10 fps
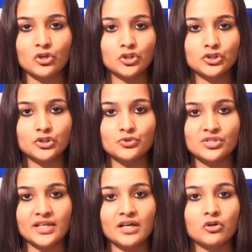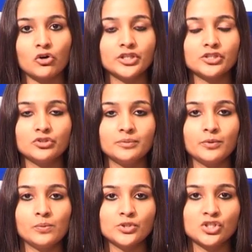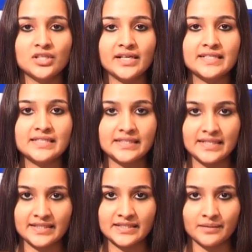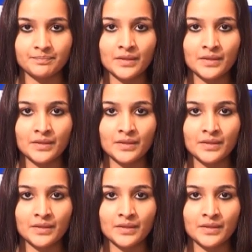on Tuesday according to the provisional NSE data.